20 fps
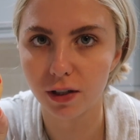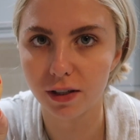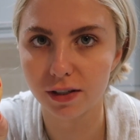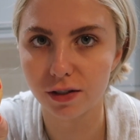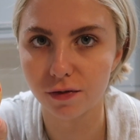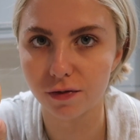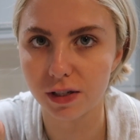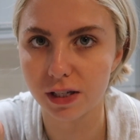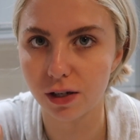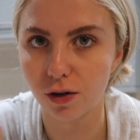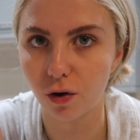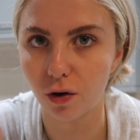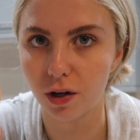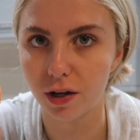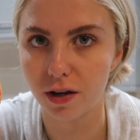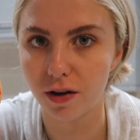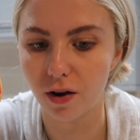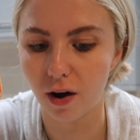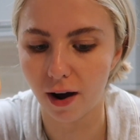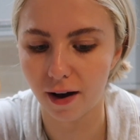It's obviously got
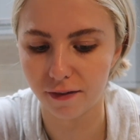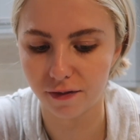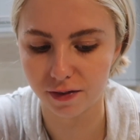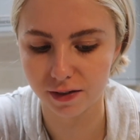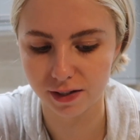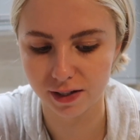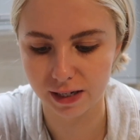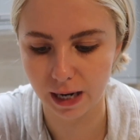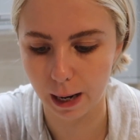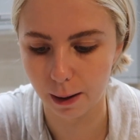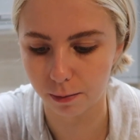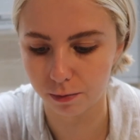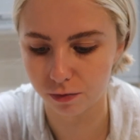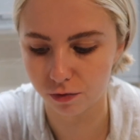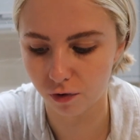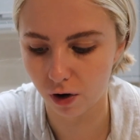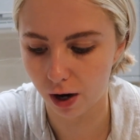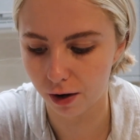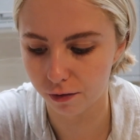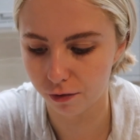a knife
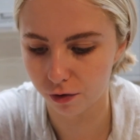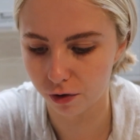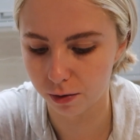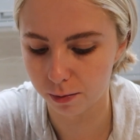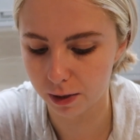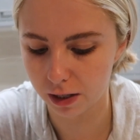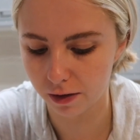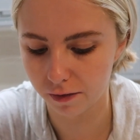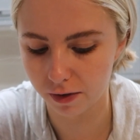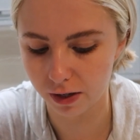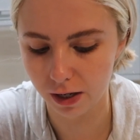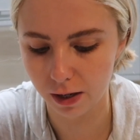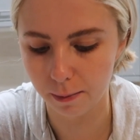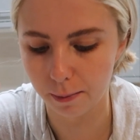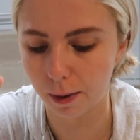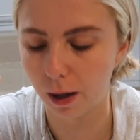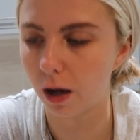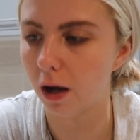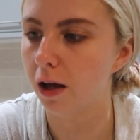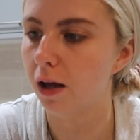stabbed right through the middle of it,
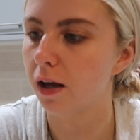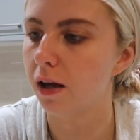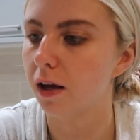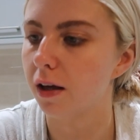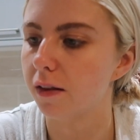but